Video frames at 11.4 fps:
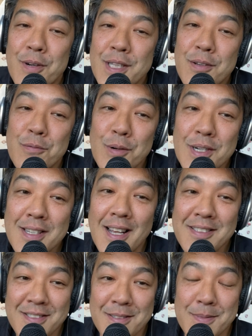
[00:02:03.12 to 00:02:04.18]
when you work
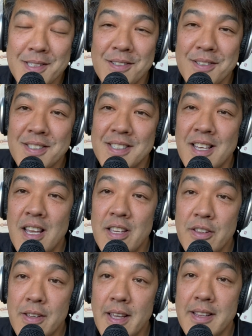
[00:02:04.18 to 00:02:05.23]
as a dermatologist,
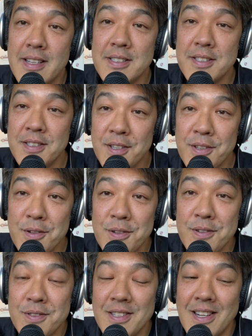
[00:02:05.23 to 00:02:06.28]
you get a
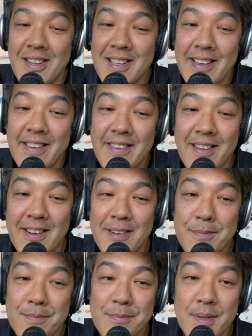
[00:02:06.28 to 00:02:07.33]
skewed, I guess,
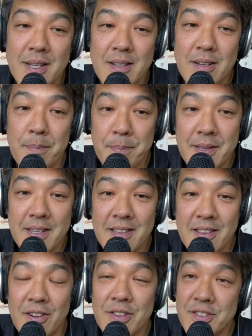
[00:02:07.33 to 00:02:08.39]
um, uh,
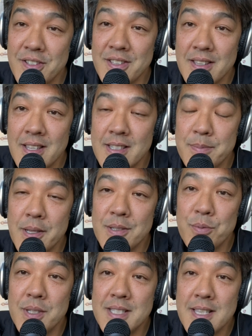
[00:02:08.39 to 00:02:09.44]
opinion on certain things because
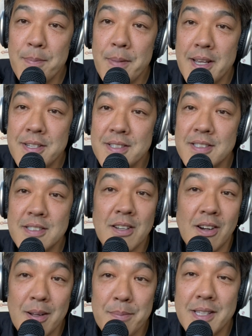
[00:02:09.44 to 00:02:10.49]
we see patients
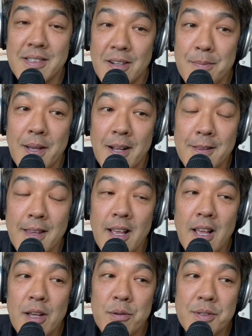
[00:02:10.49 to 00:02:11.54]
time in, time out
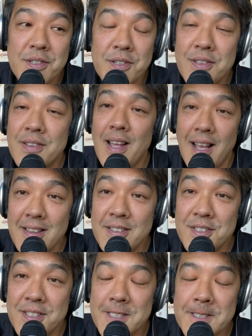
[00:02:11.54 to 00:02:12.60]
with certain
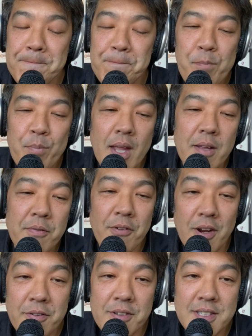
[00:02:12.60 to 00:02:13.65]
allergies. And
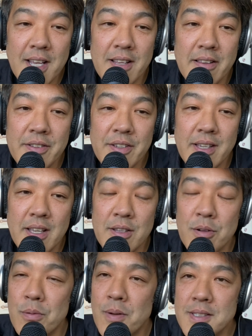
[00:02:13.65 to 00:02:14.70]
fragrance allergy, it
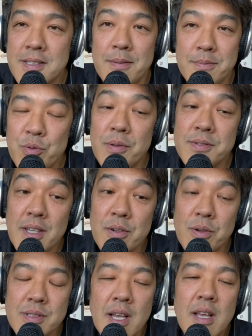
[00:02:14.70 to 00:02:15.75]
always comes, well, in fact, it
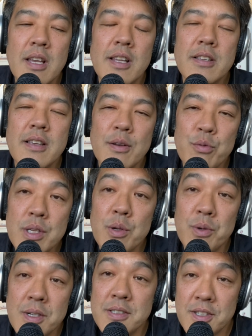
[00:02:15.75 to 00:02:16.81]
was, it, when you
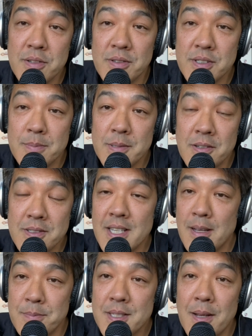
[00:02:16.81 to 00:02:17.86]
work in general dermatology, it
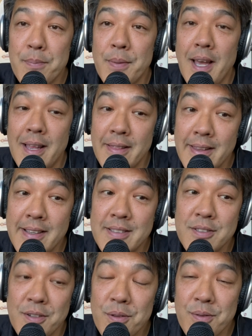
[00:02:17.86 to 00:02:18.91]
comes up at
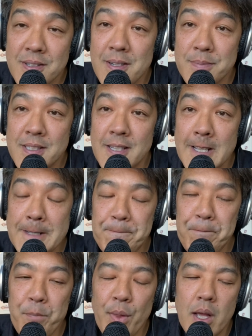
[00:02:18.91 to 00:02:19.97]
least two, three times a day
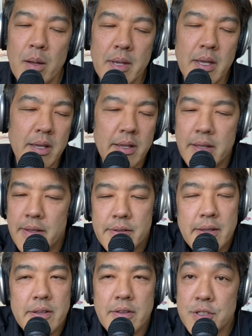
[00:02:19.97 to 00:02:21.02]
um, in,
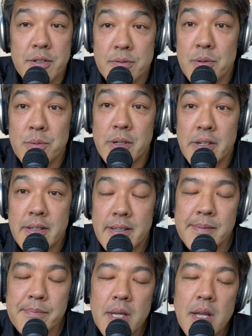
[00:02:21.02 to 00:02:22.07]
in your general work, yeah?